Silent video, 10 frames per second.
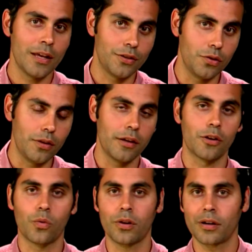do the
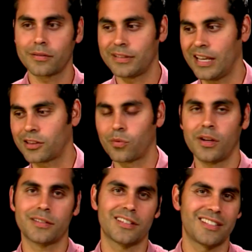inner work, take the
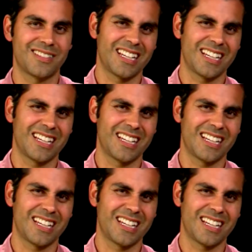risks,